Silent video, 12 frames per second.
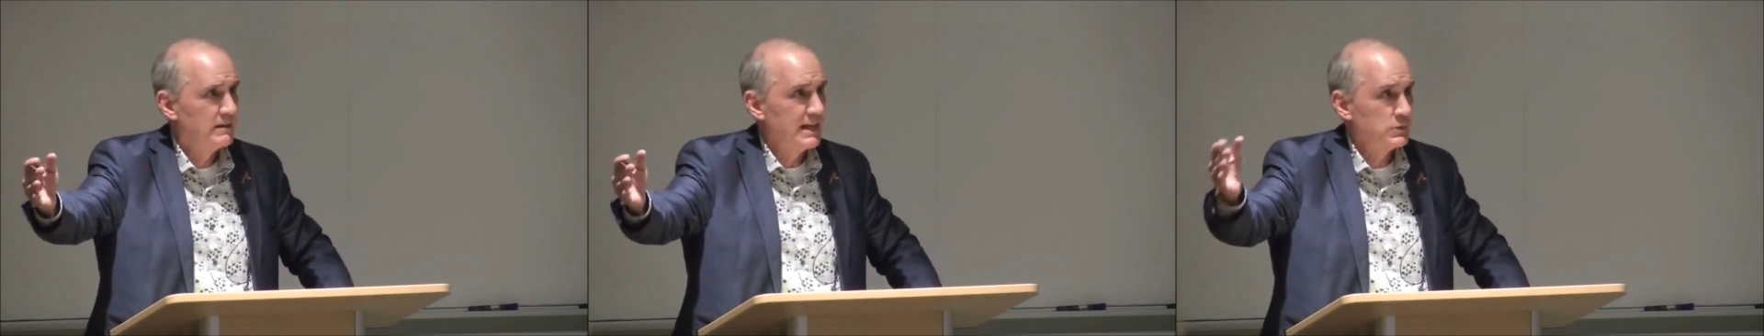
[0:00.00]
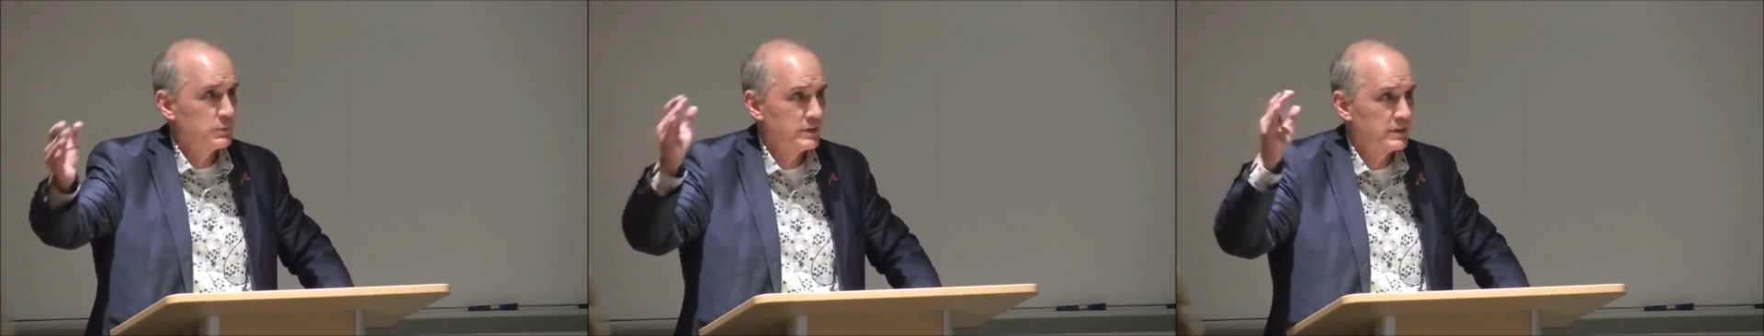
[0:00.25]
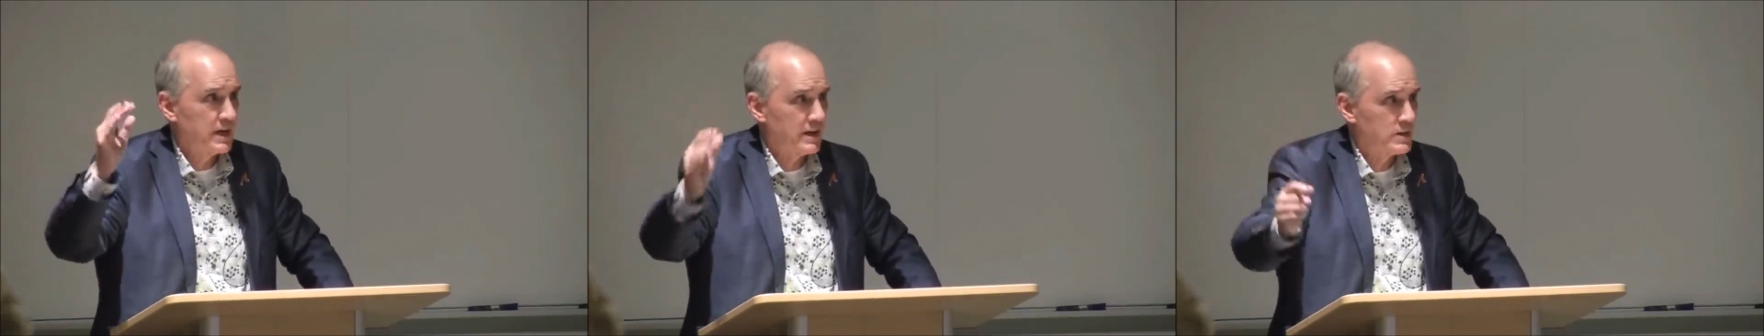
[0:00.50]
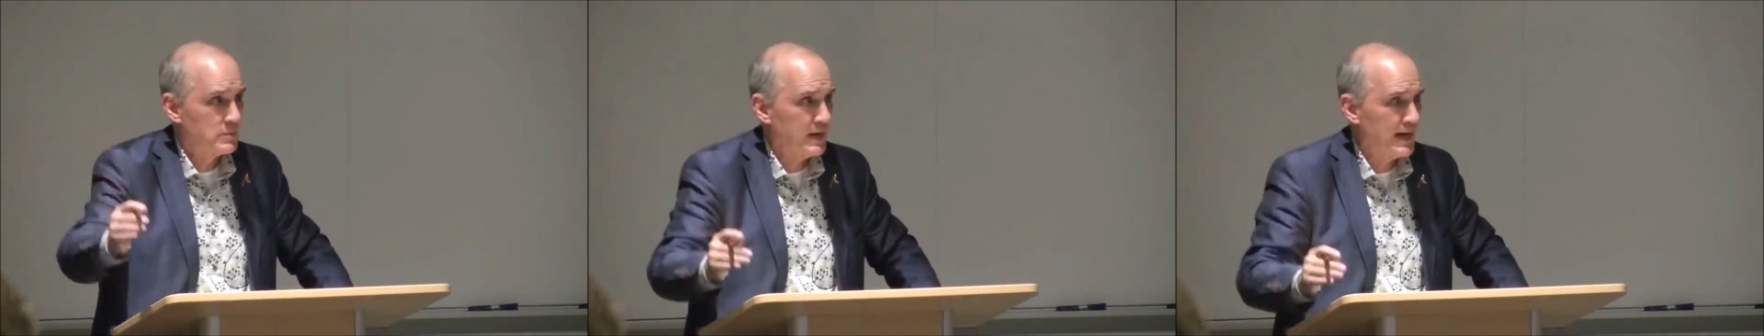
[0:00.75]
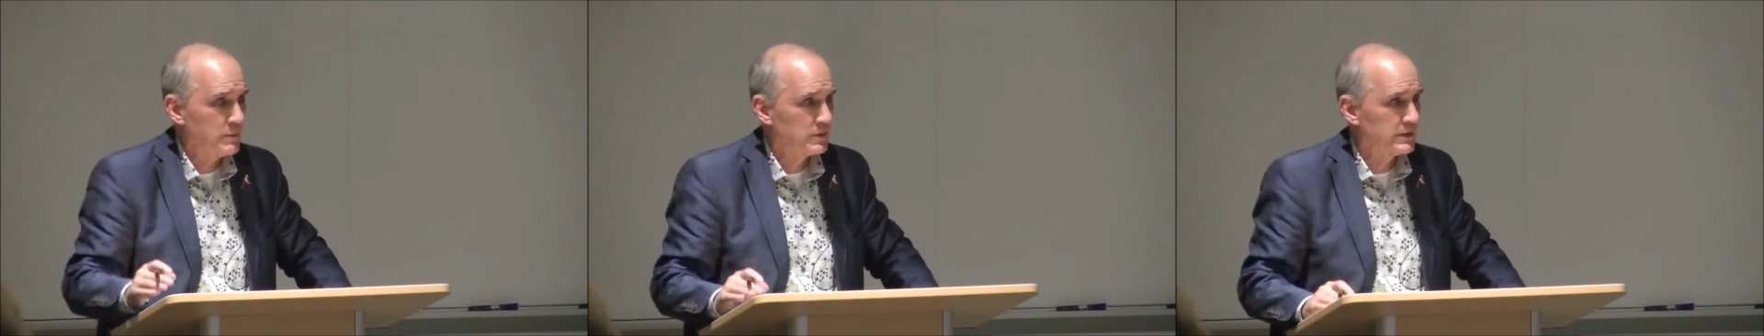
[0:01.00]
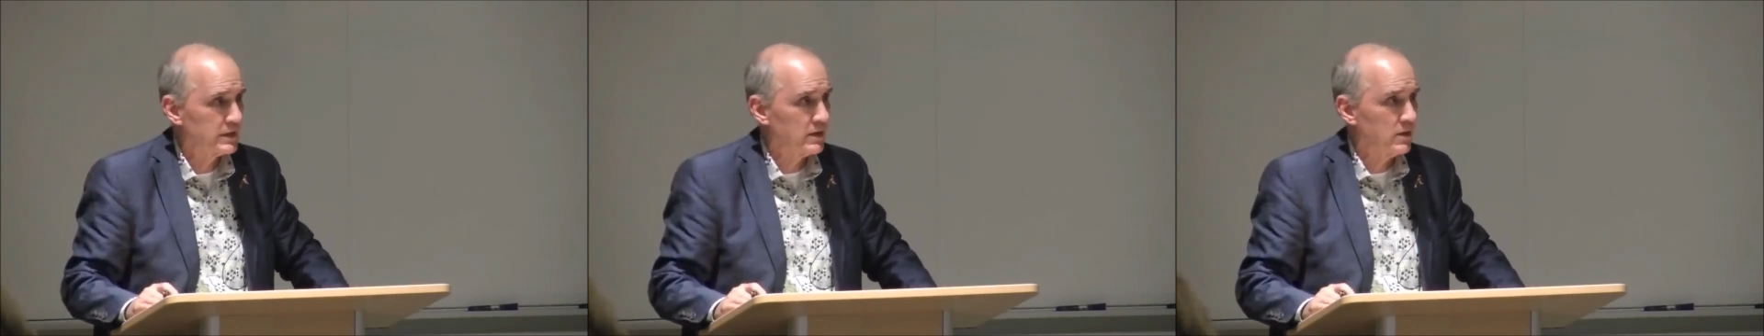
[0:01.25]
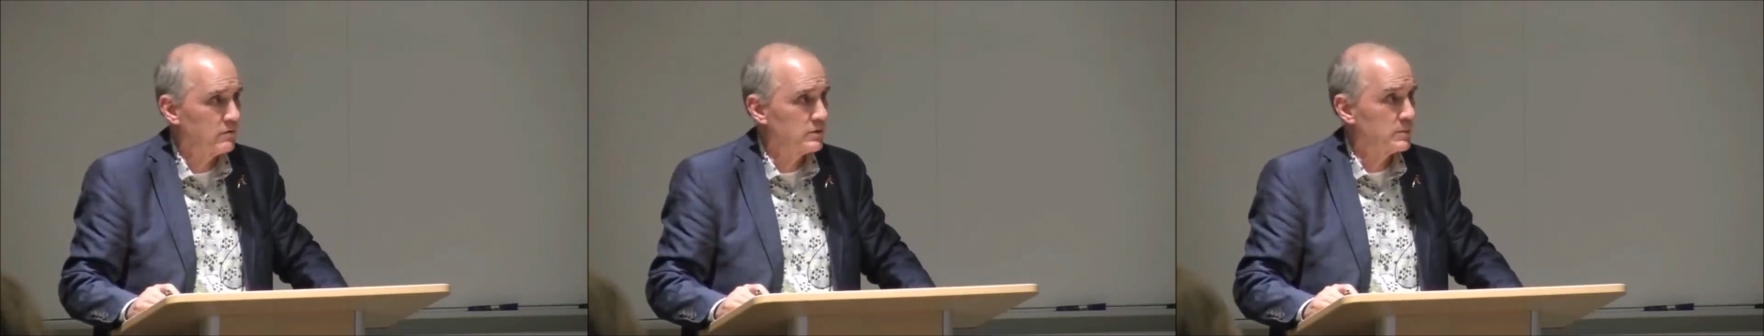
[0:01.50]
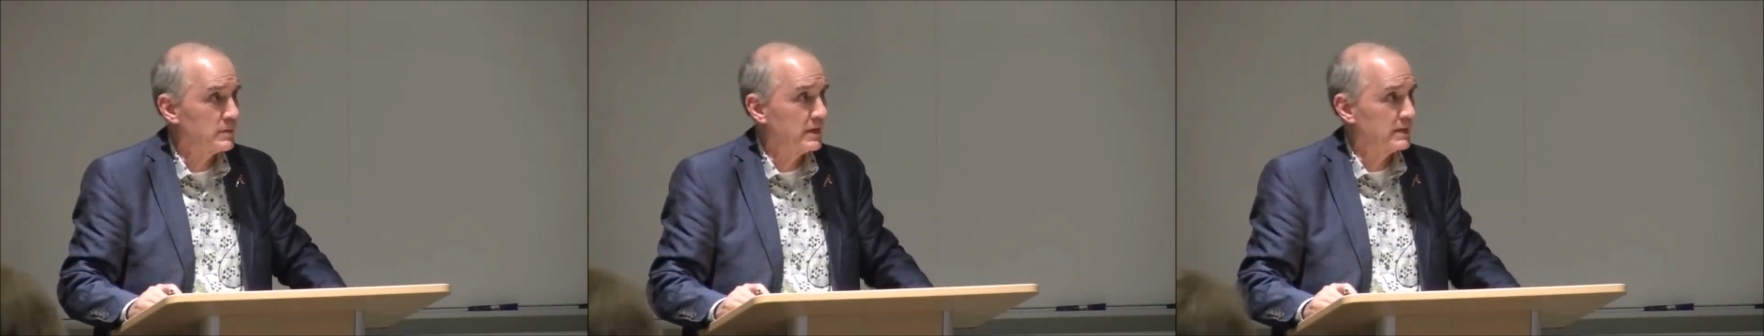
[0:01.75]
That's what the God of the Bible did all over
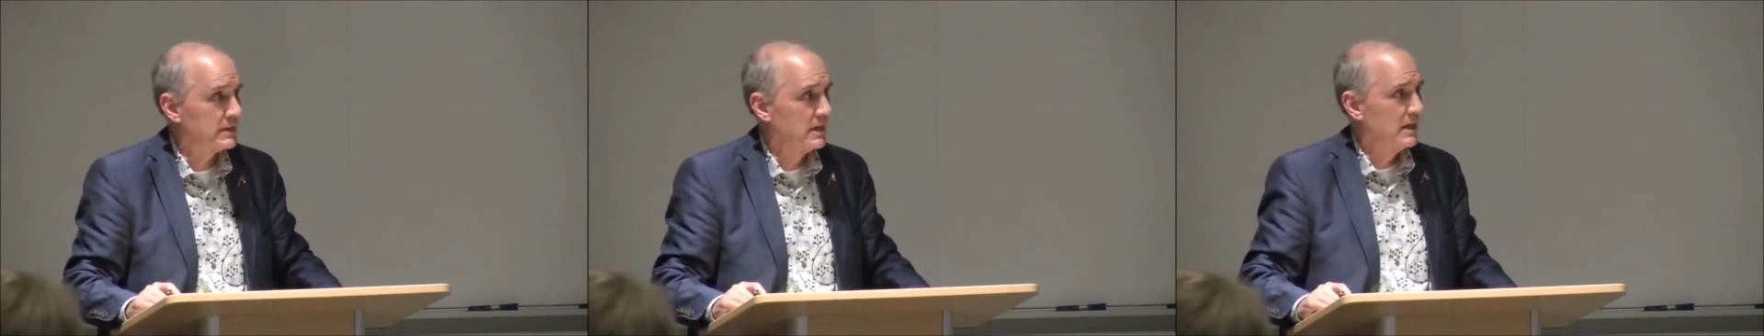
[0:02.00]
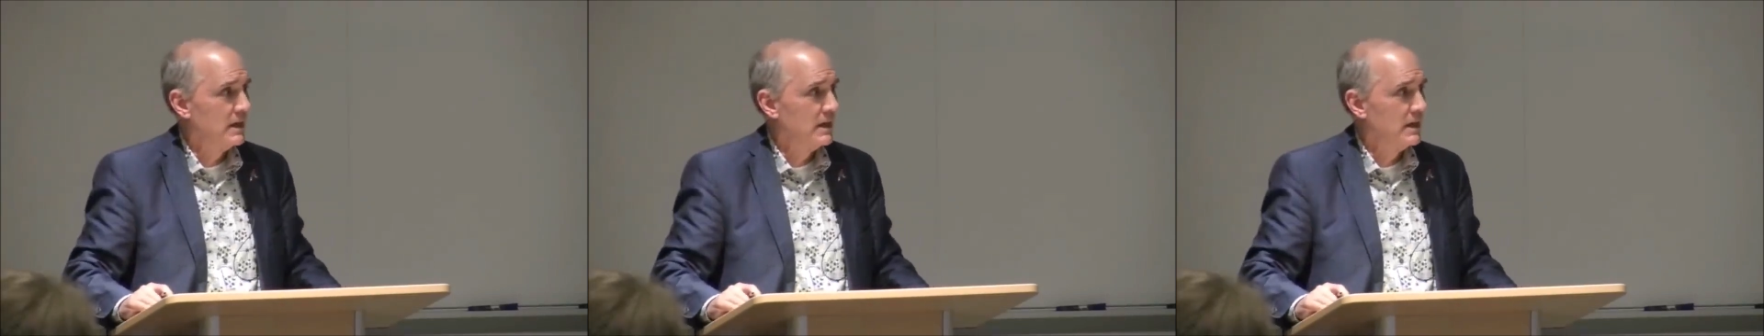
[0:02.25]
the place.